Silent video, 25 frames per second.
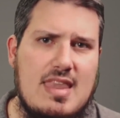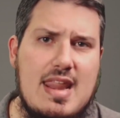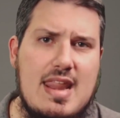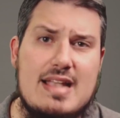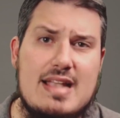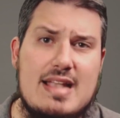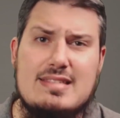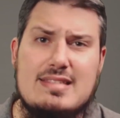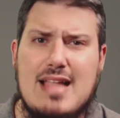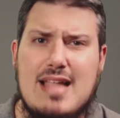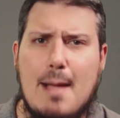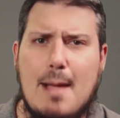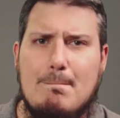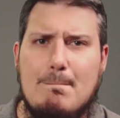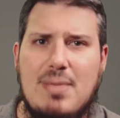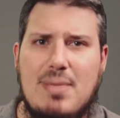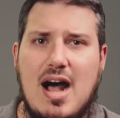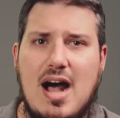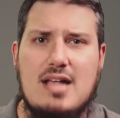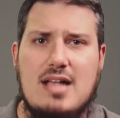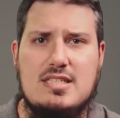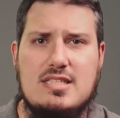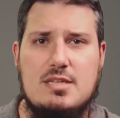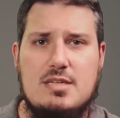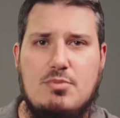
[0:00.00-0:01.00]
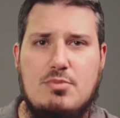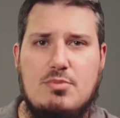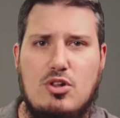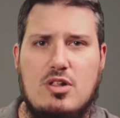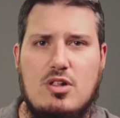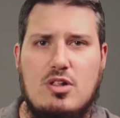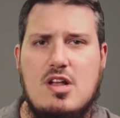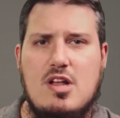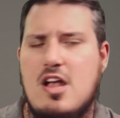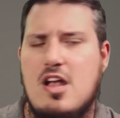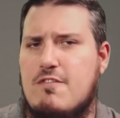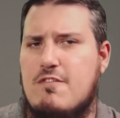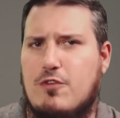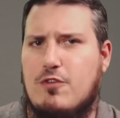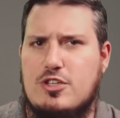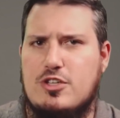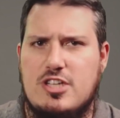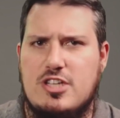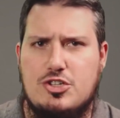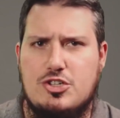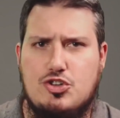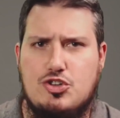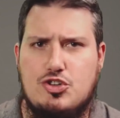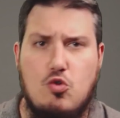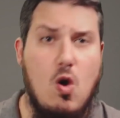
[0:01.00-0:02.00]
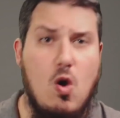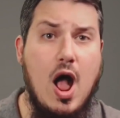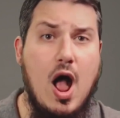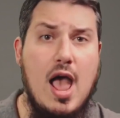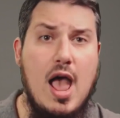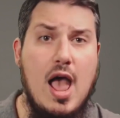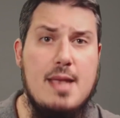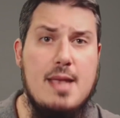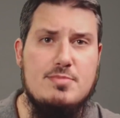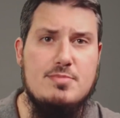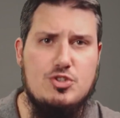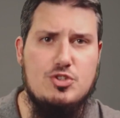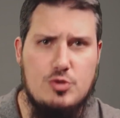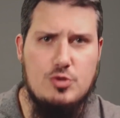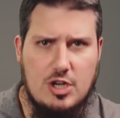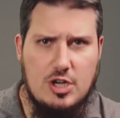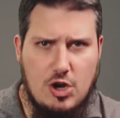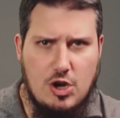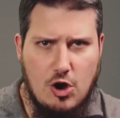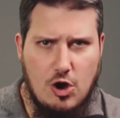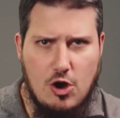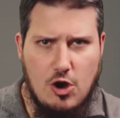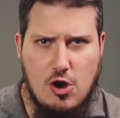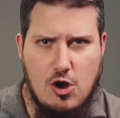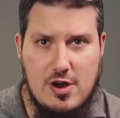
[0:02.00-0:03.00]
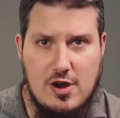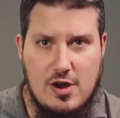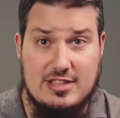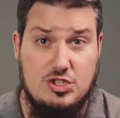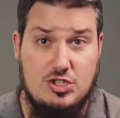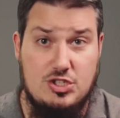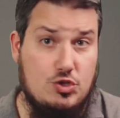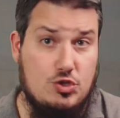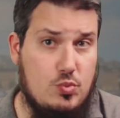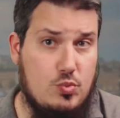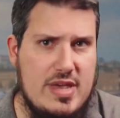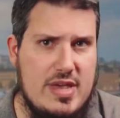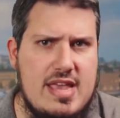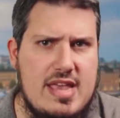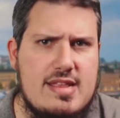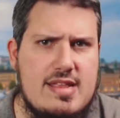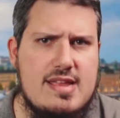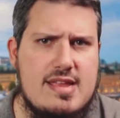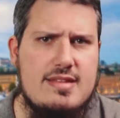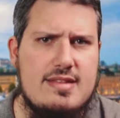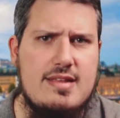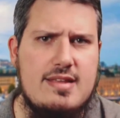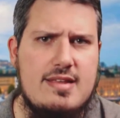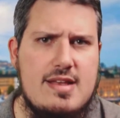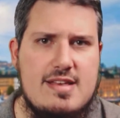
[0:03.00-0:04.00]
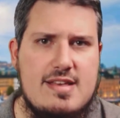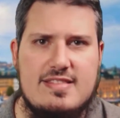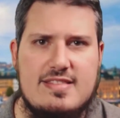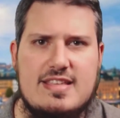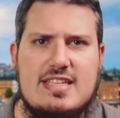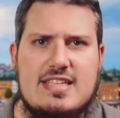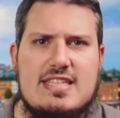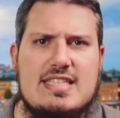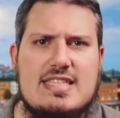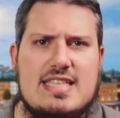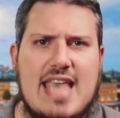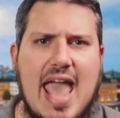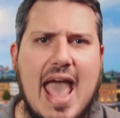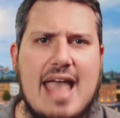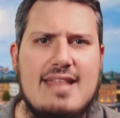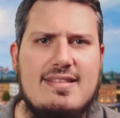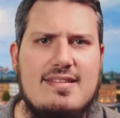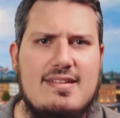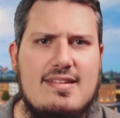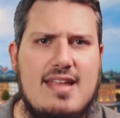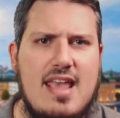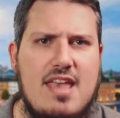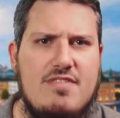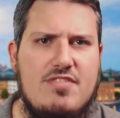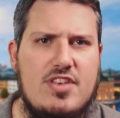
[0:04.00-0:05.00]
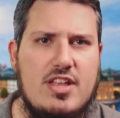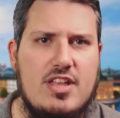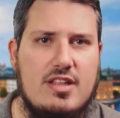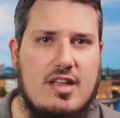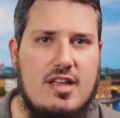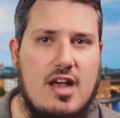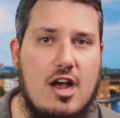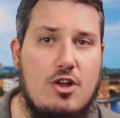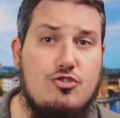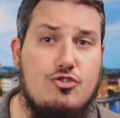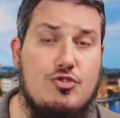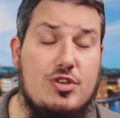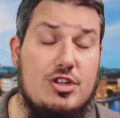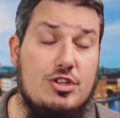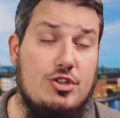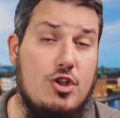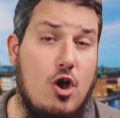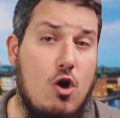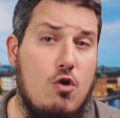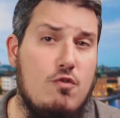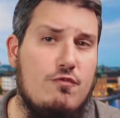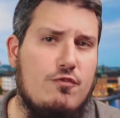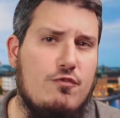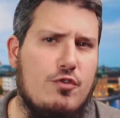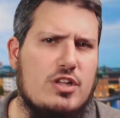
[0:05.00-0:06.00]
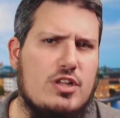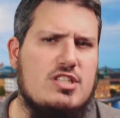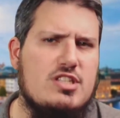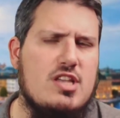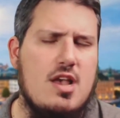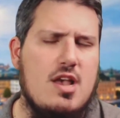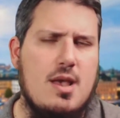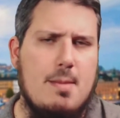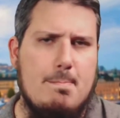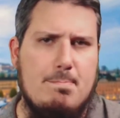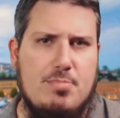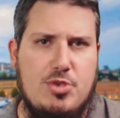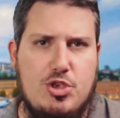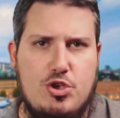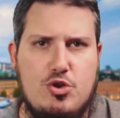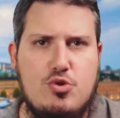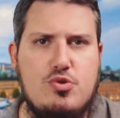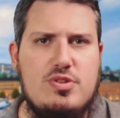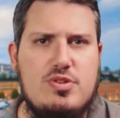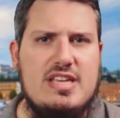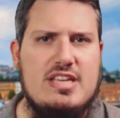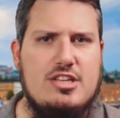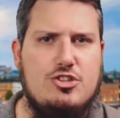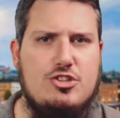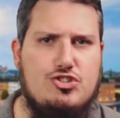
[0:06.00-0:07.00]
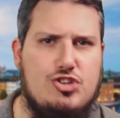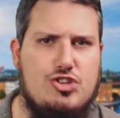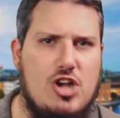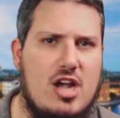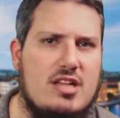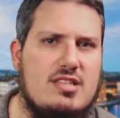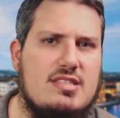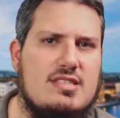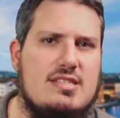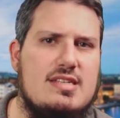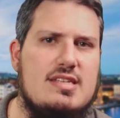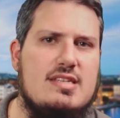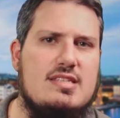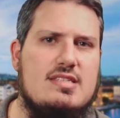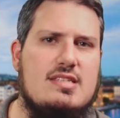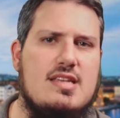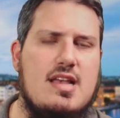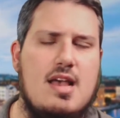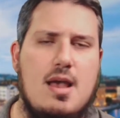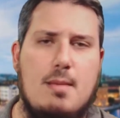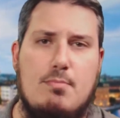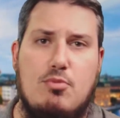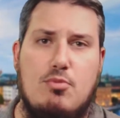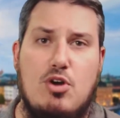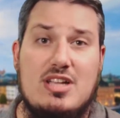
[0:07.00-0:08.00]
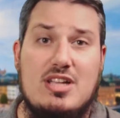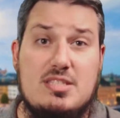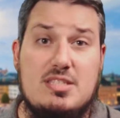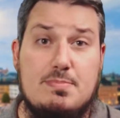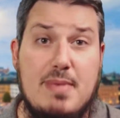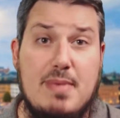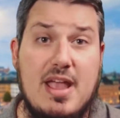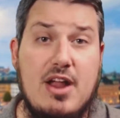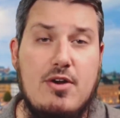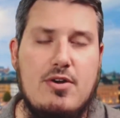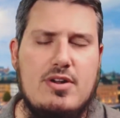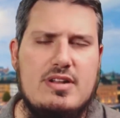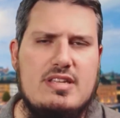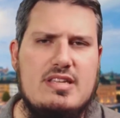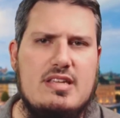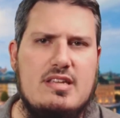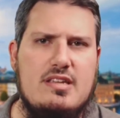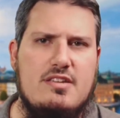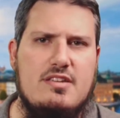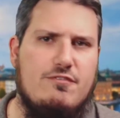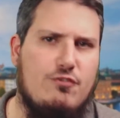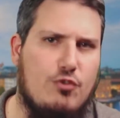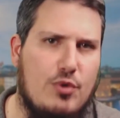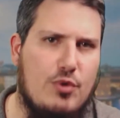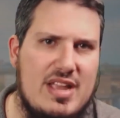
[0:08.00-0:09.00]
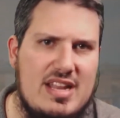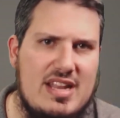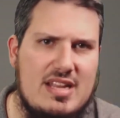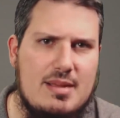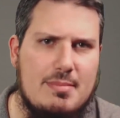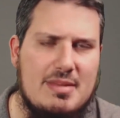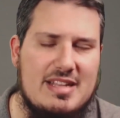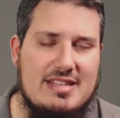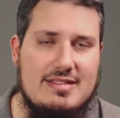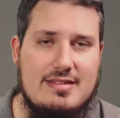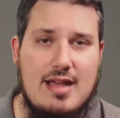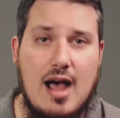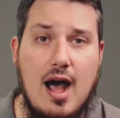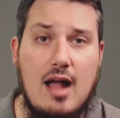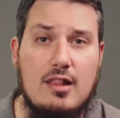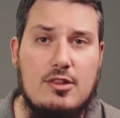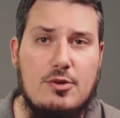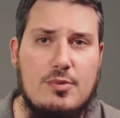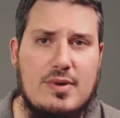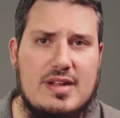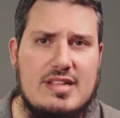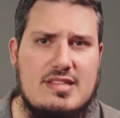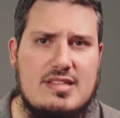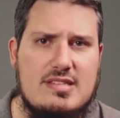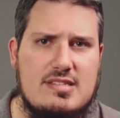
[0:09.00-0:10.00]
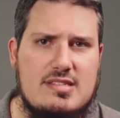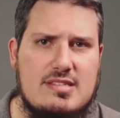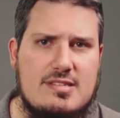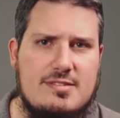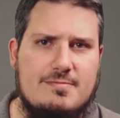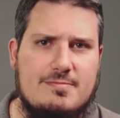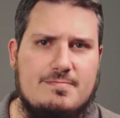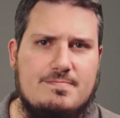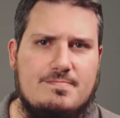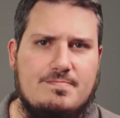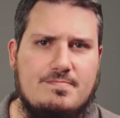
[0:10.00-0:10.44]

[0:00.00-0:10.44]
It's not possible for such crimes to occur in Sweden, this Scandinavian country known for its beauty, justice, prosperity, freedom, and tolerance.